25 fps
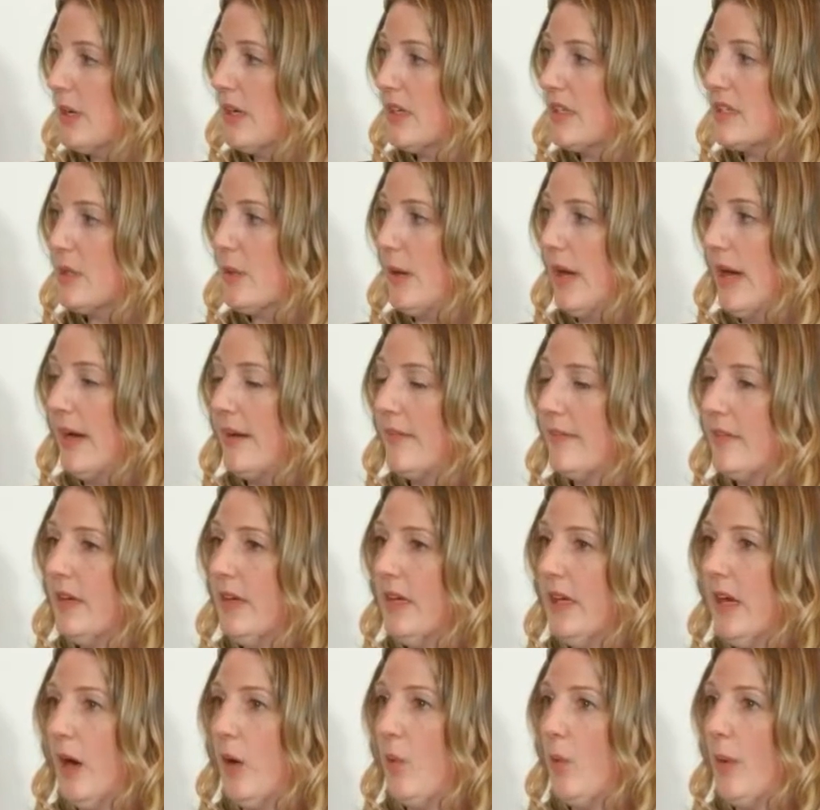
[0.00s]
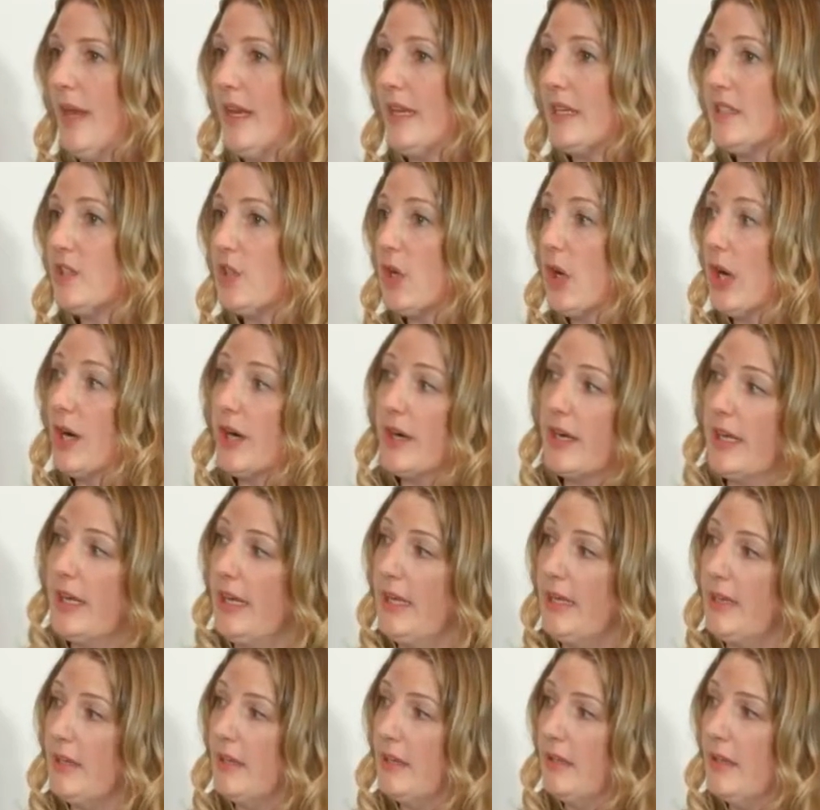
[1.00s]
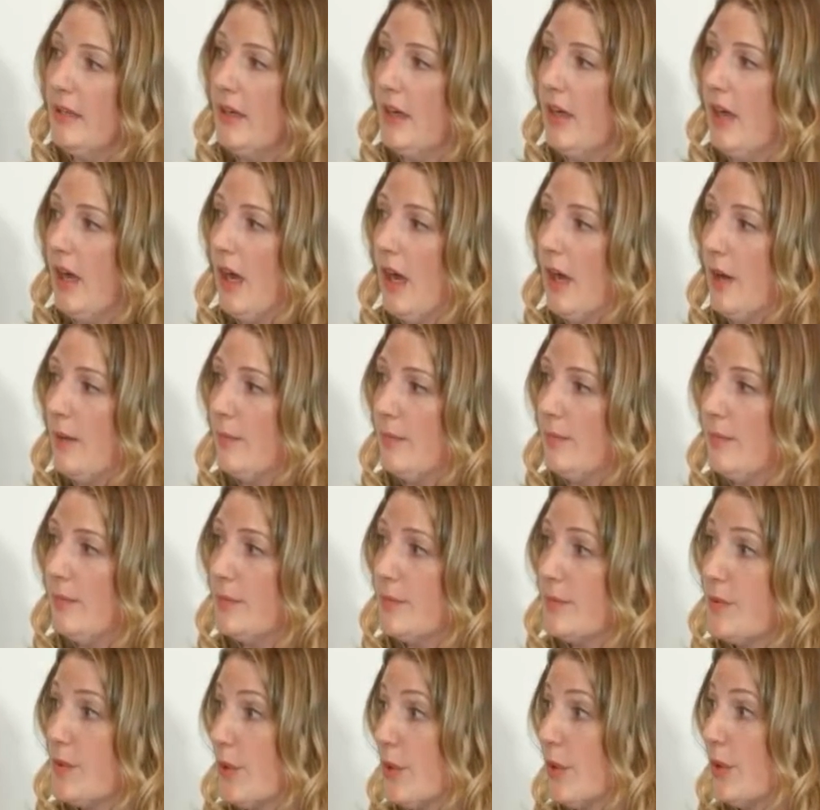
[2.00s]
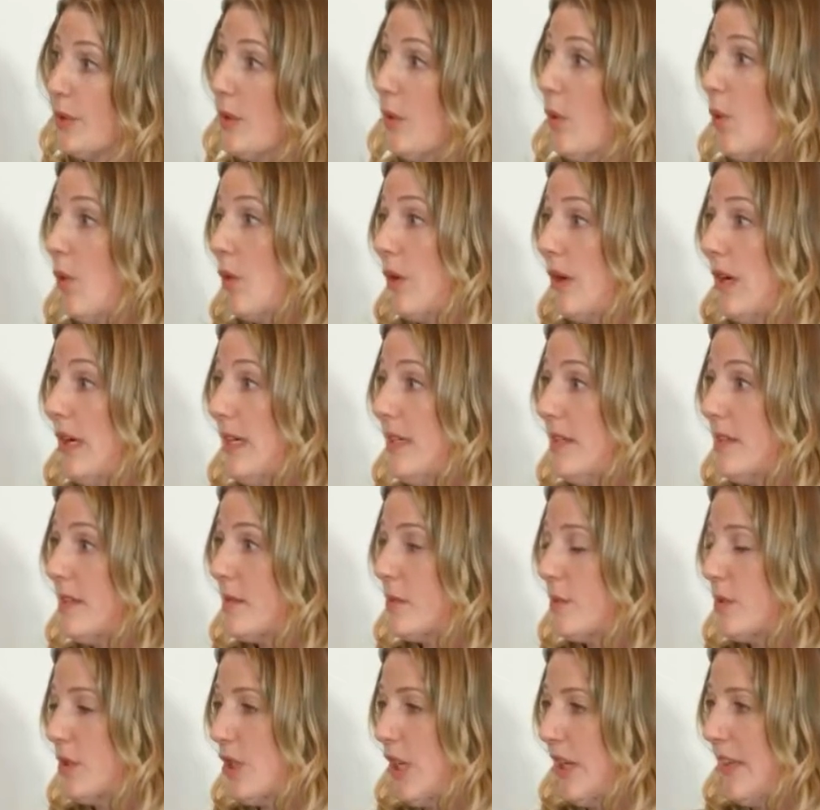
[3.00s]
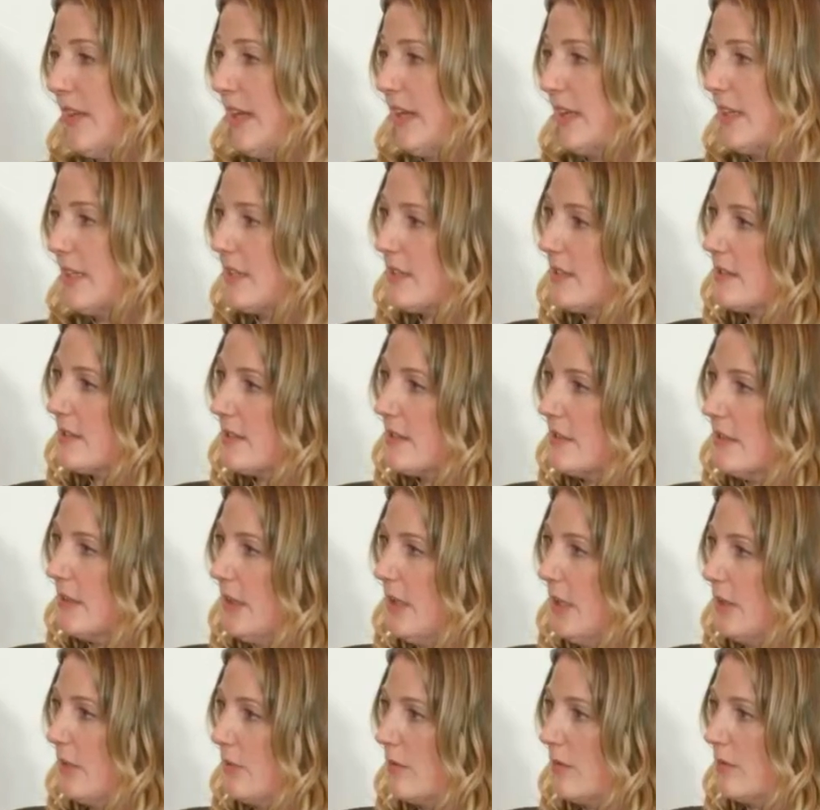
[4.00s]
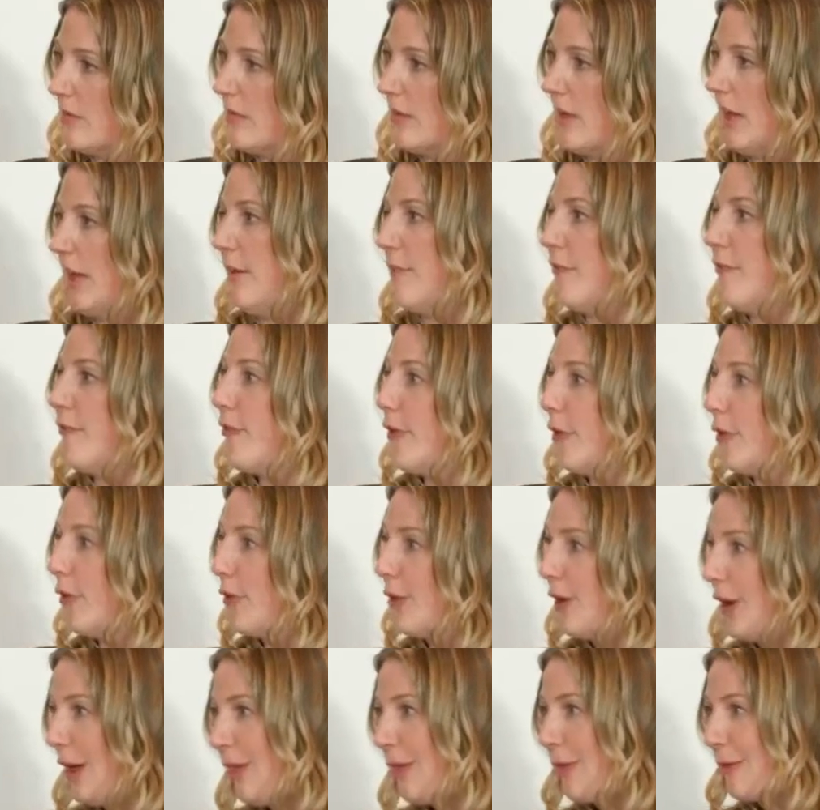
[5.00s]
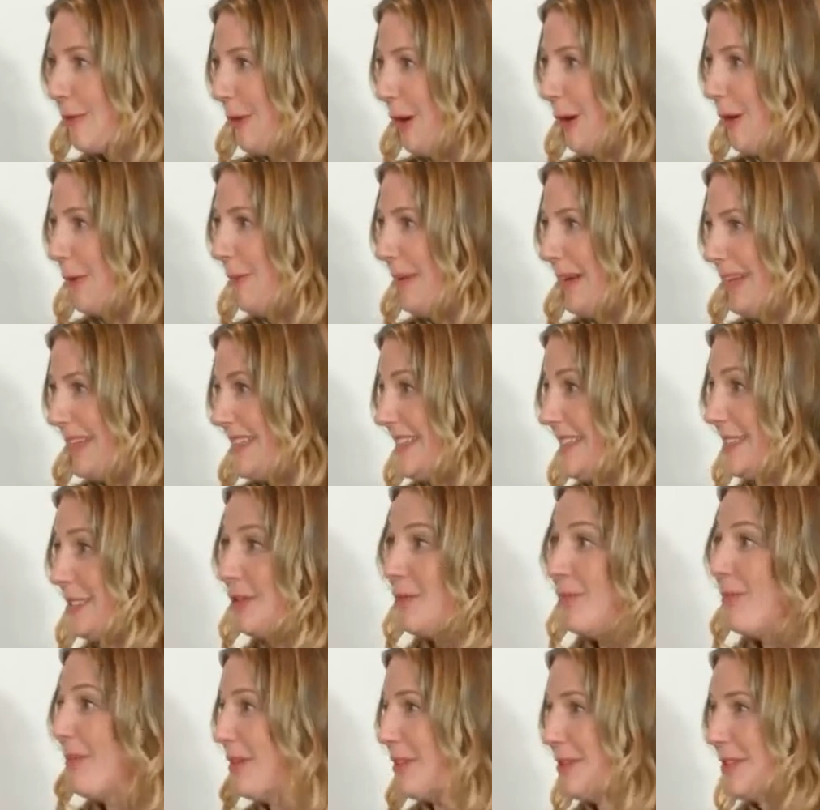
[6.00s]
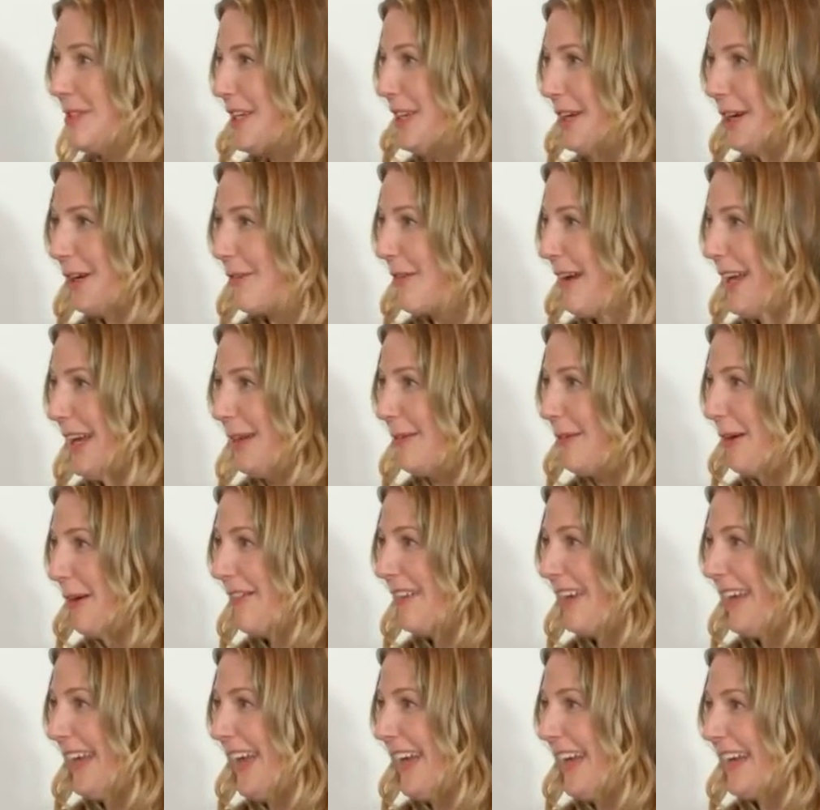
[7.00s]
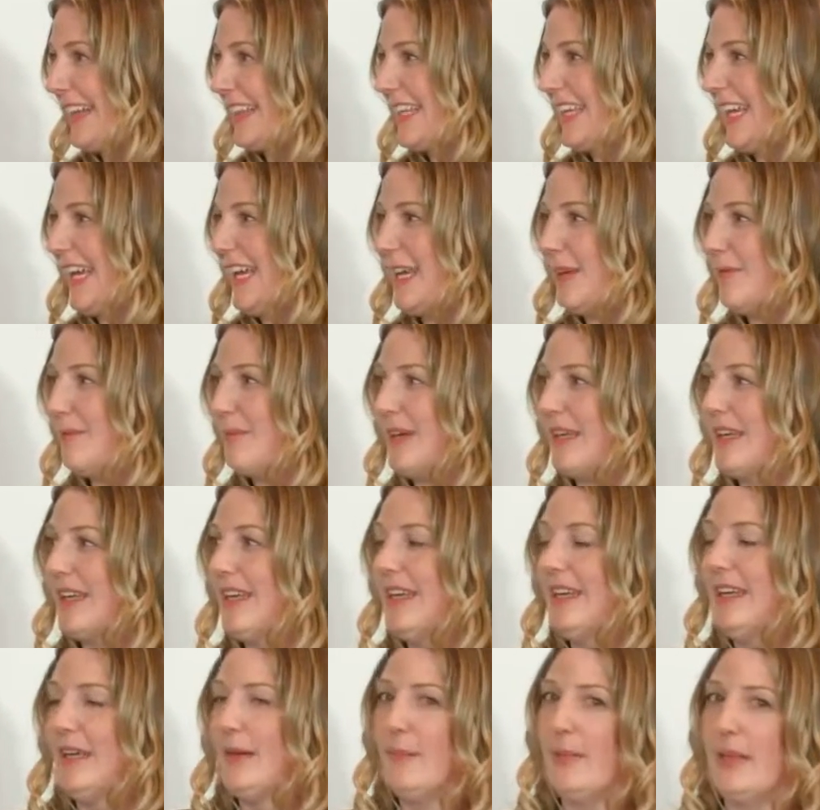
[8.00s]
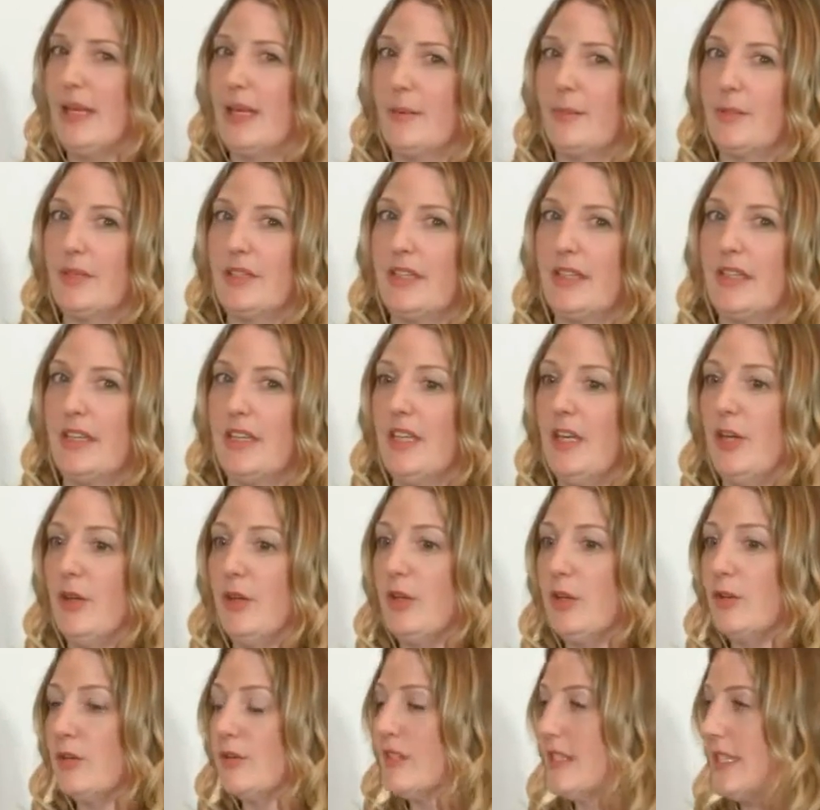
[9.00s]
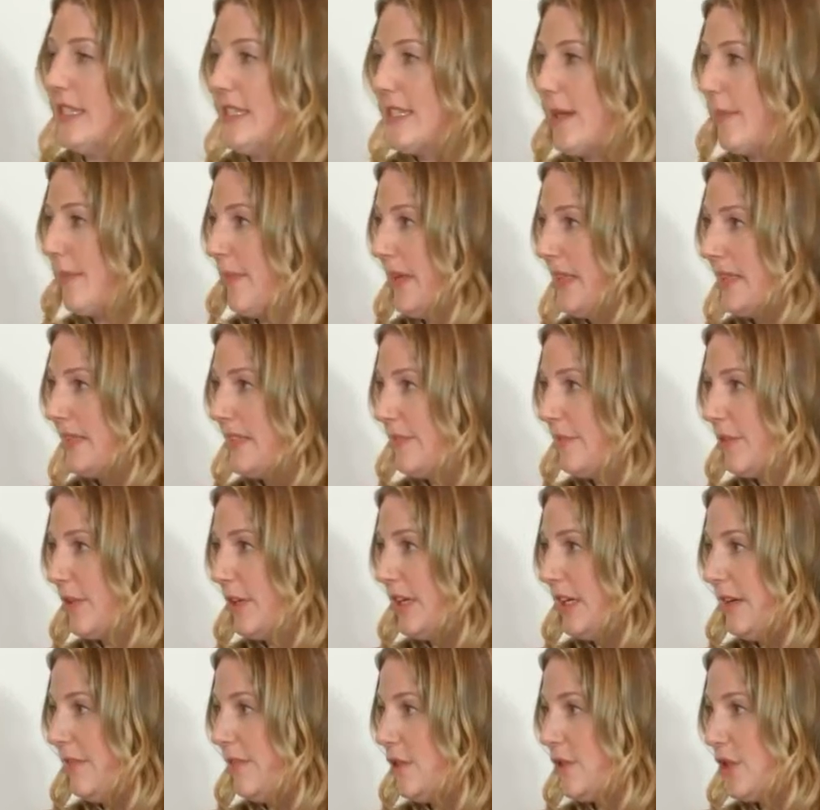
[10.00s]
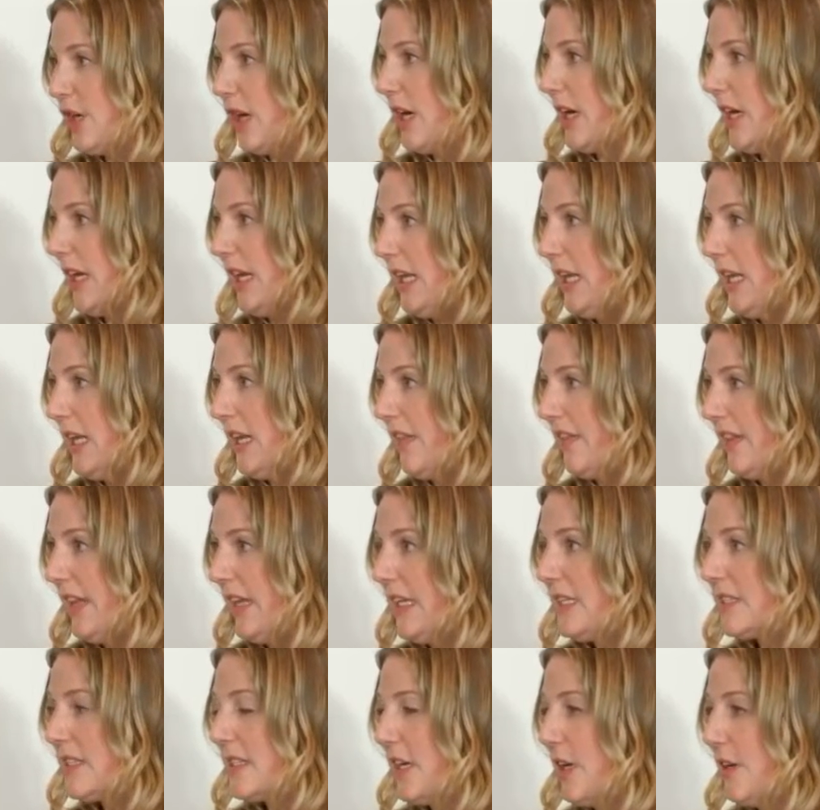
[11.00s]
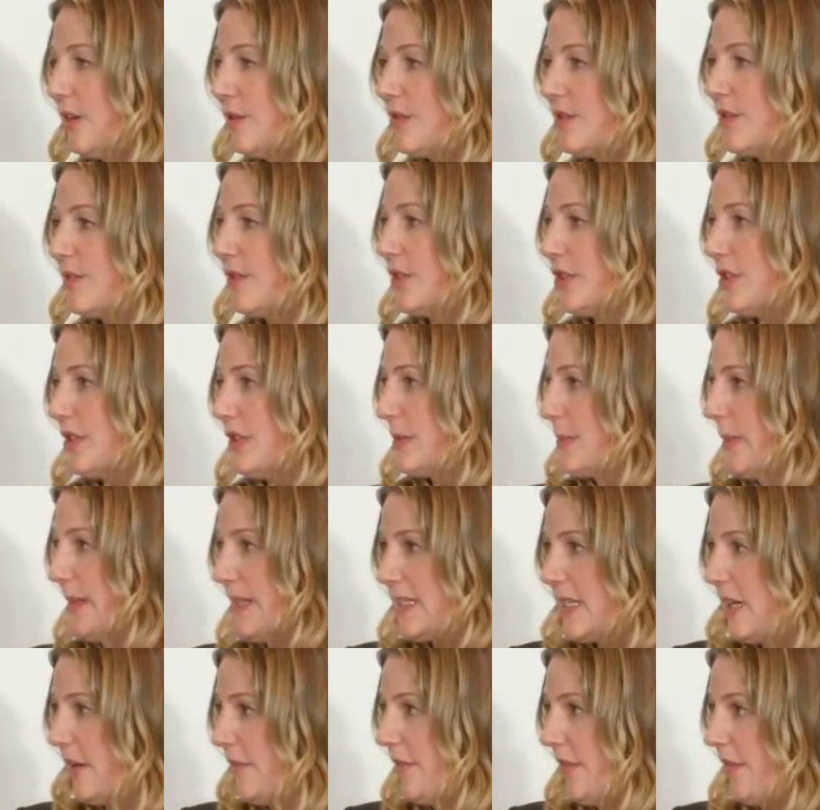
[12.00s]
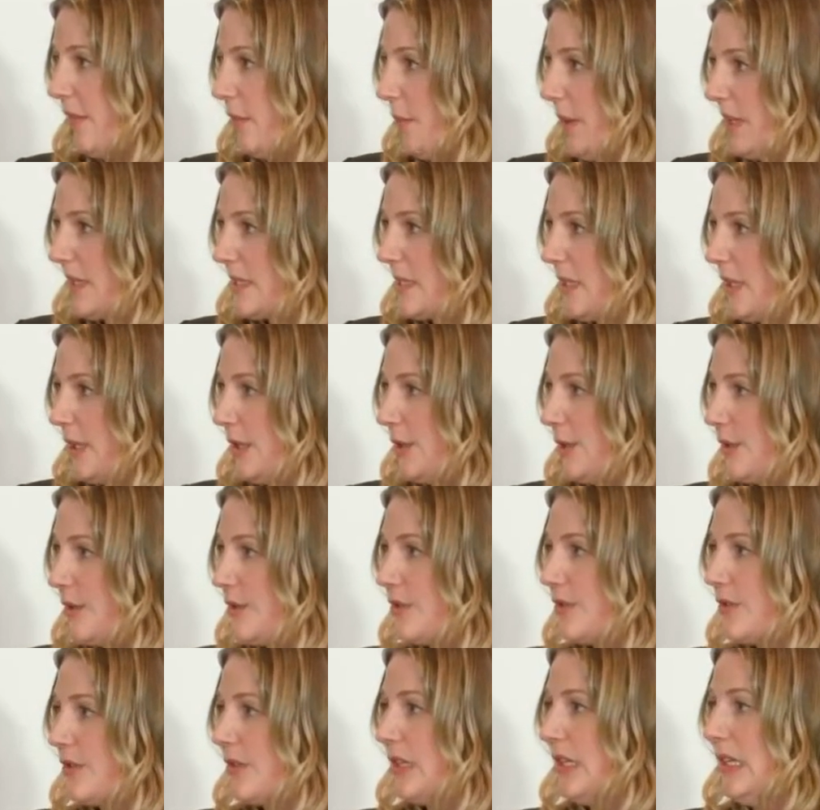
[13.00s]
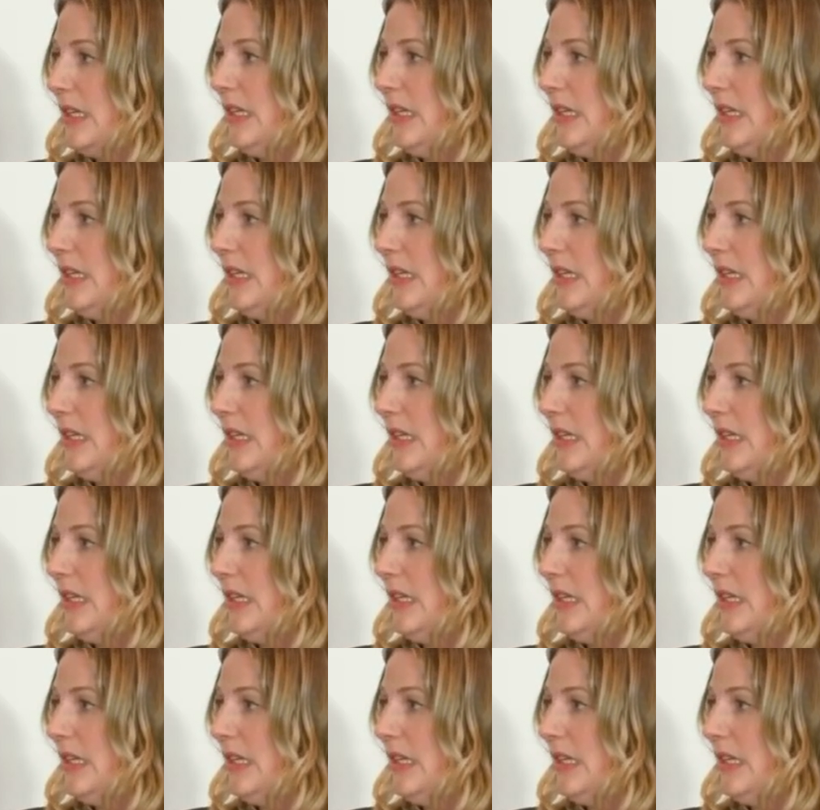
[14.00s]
We also have a way to target um, certain auras, which I think is, you know, kind of further down the road, but it's still built in already. Yeah, We're right. already ahead of the game, but being able to, you know, you'll see something different if you target it on the East Coast versus myself on the West Coast.